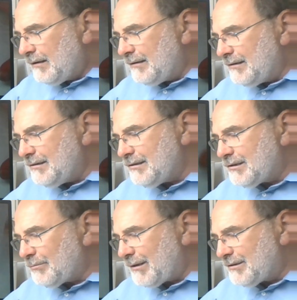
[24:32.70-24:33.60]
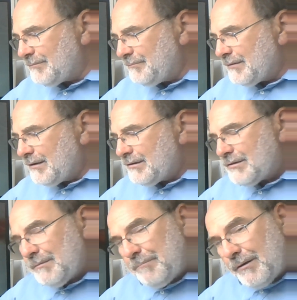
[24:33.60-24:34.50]
in this situation,
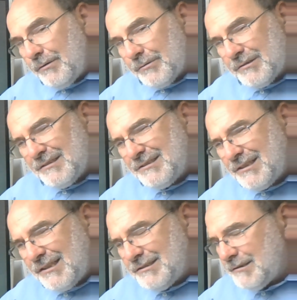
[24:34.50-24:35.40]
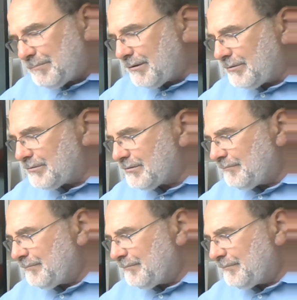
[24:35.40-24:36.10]
suppose, just suppose,